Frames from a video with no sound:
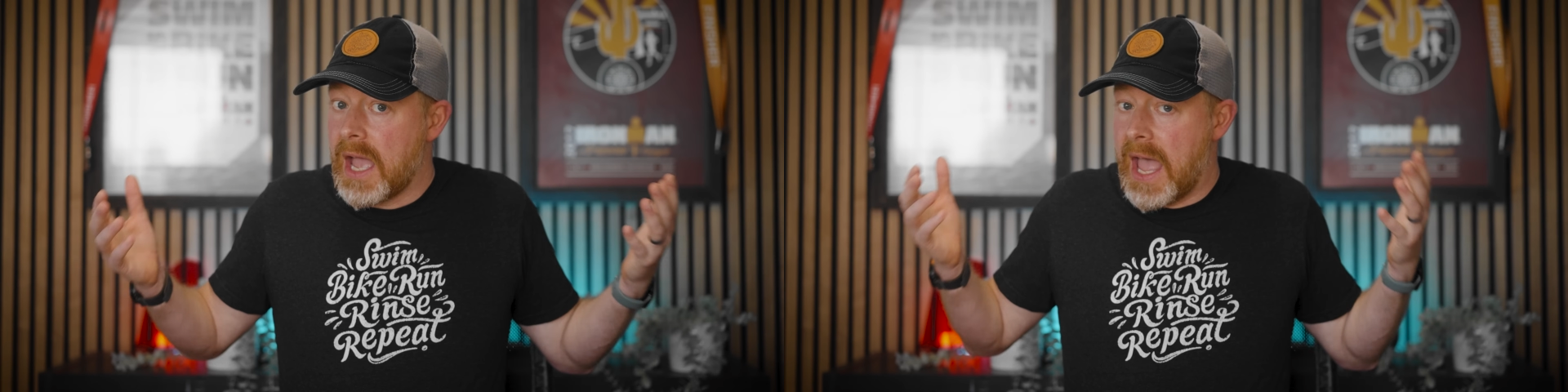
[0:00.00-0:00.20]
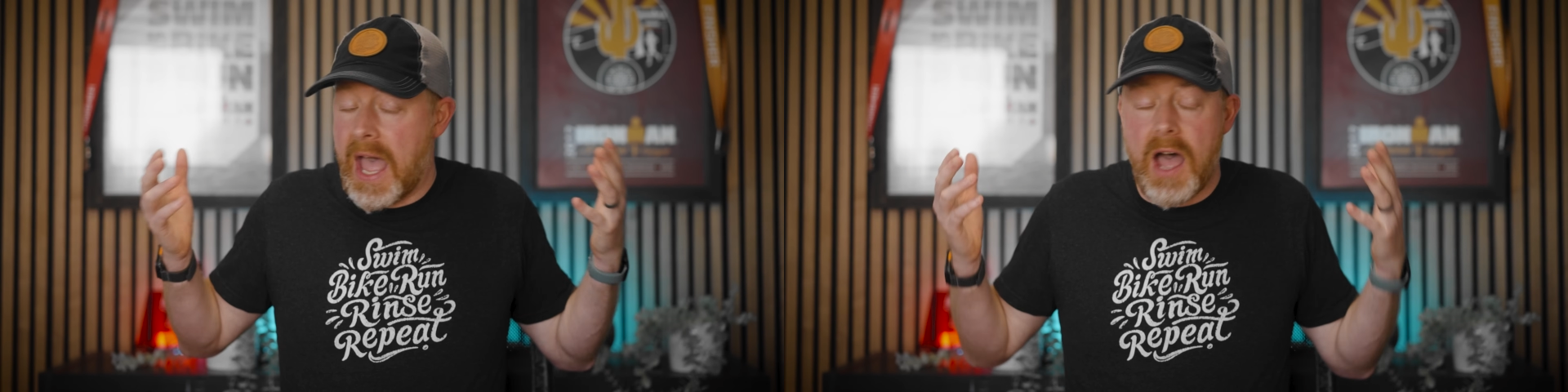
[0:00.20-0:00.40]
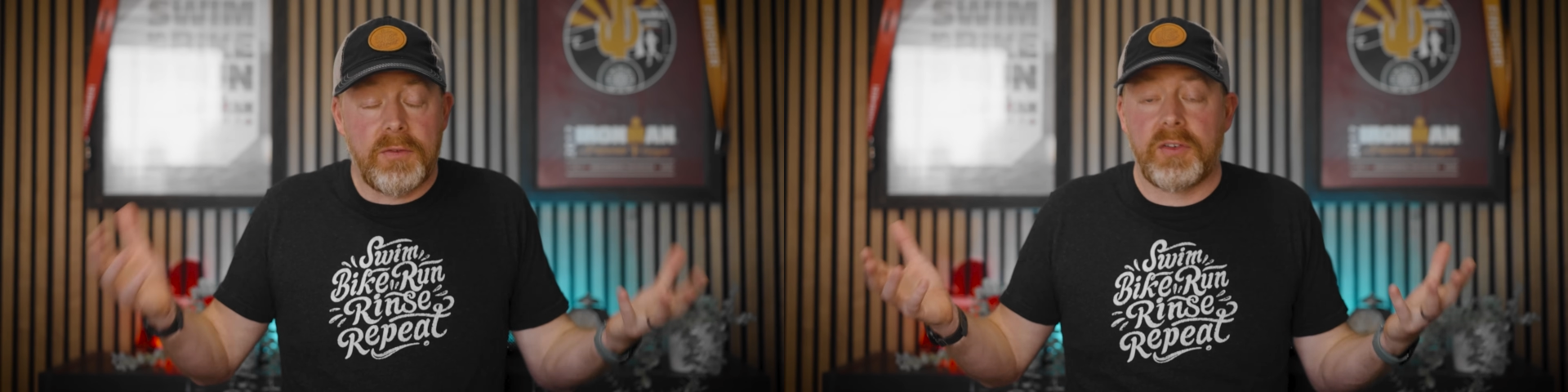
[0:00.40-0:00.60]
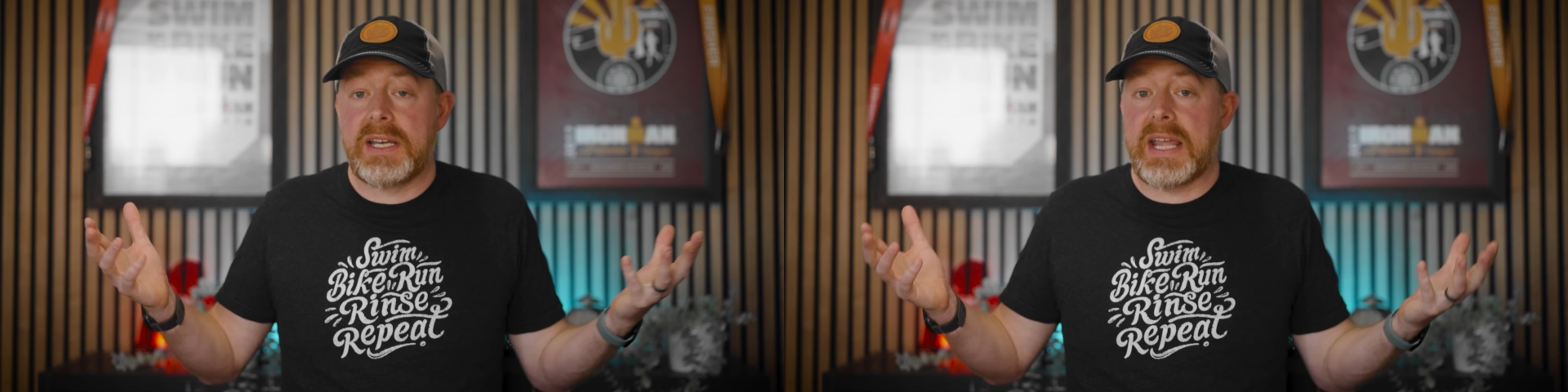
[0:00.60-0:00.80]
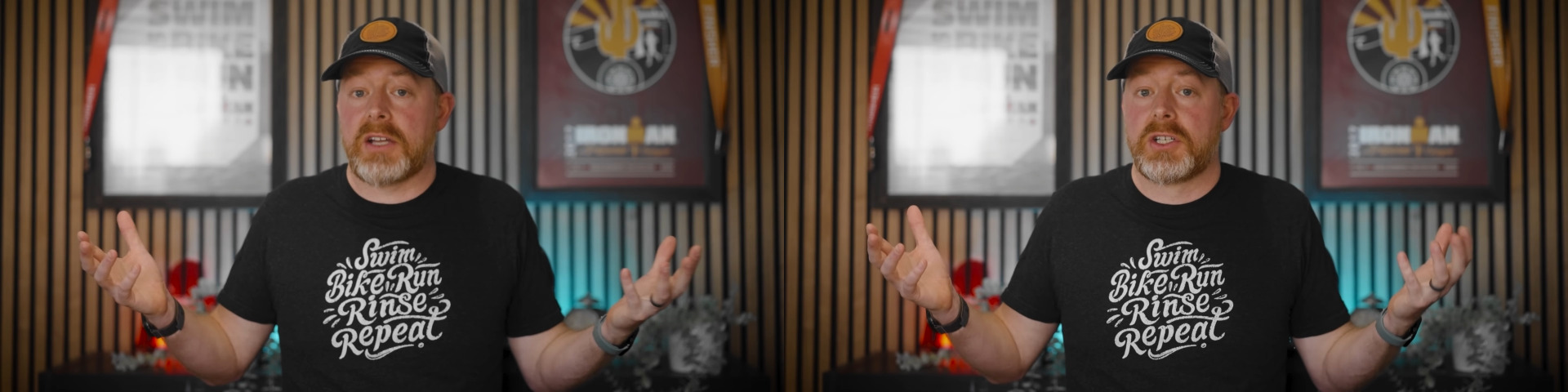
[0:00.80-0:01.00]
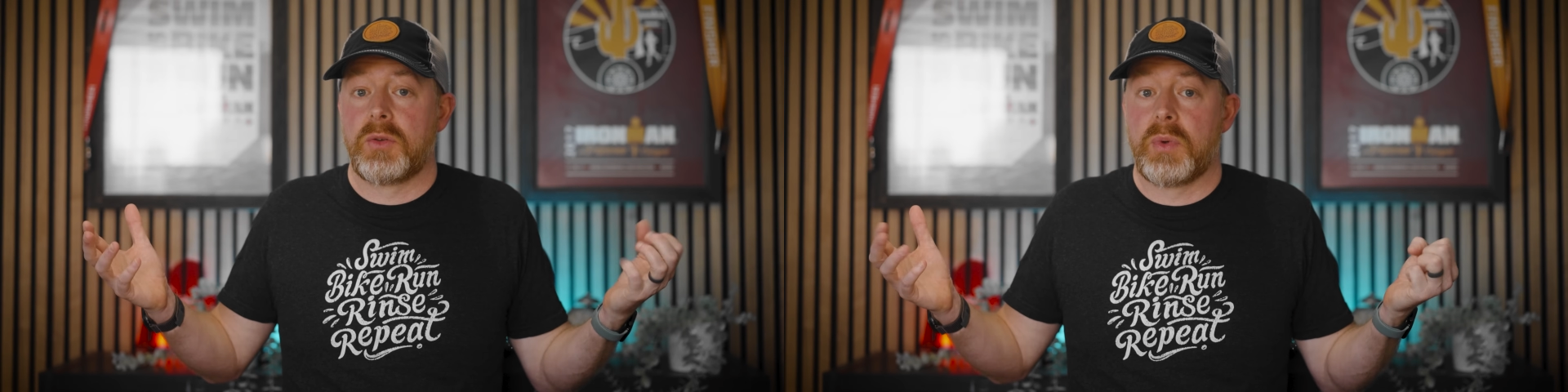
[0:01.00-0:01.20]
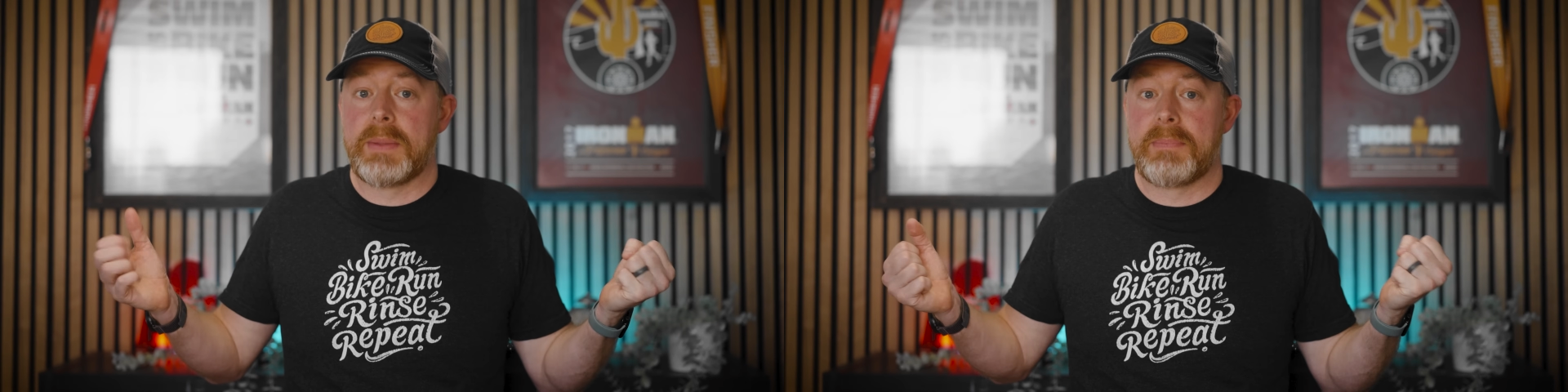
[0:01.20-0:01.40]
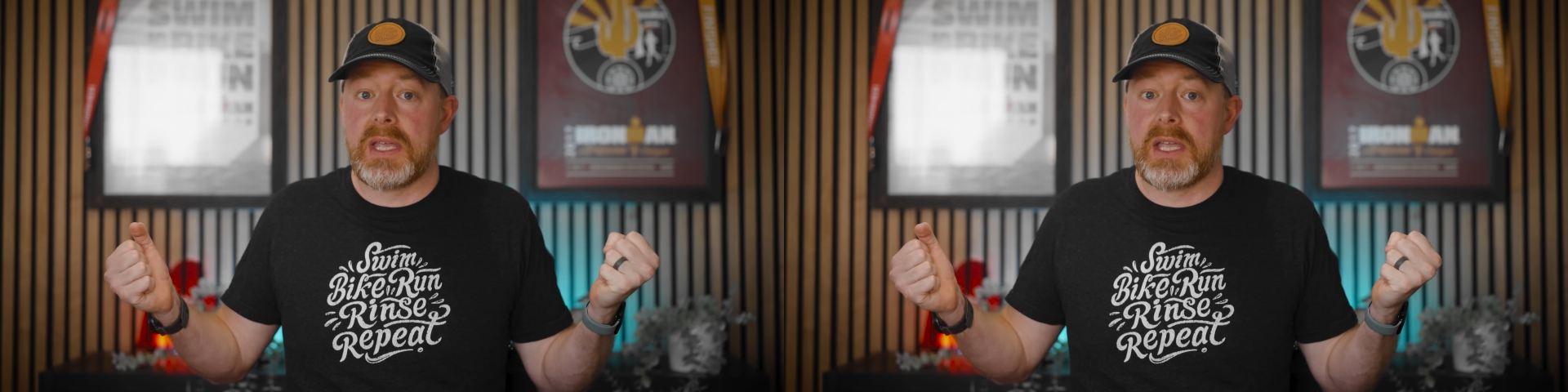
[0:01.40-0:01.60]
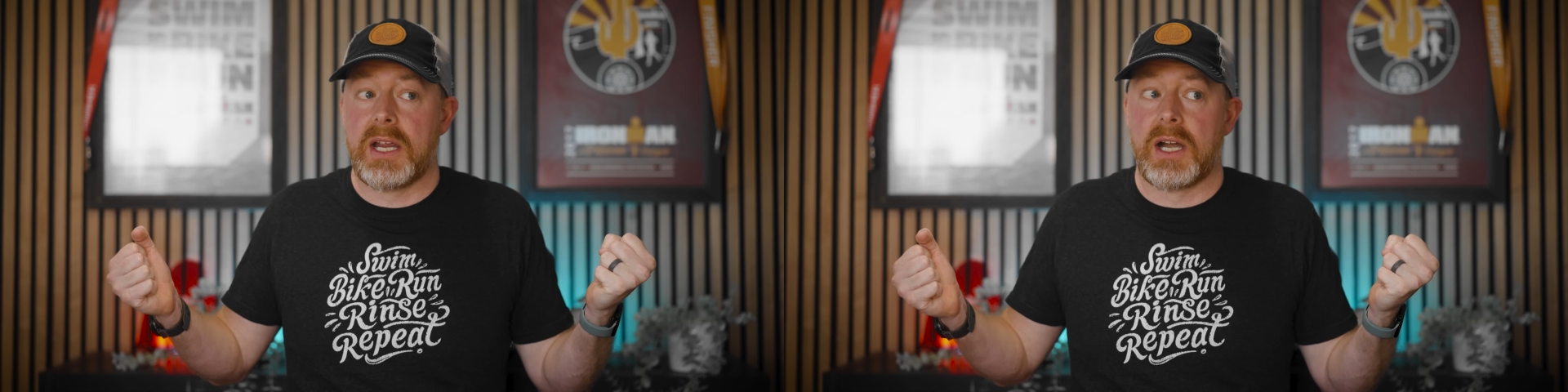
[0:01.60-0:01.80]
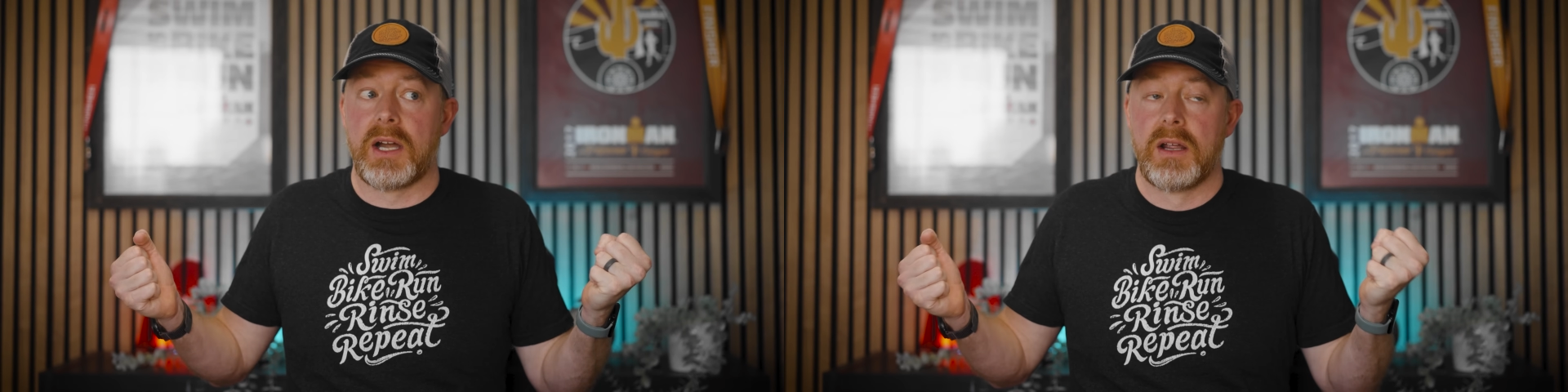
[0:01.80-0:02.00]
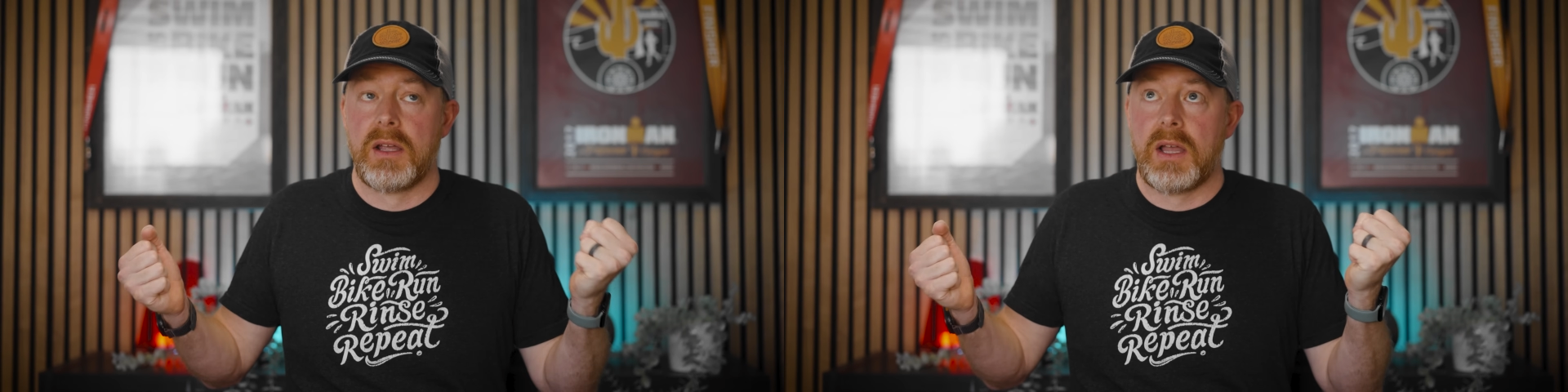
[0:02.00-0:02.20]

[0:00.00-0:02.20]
how freaked out should we be here?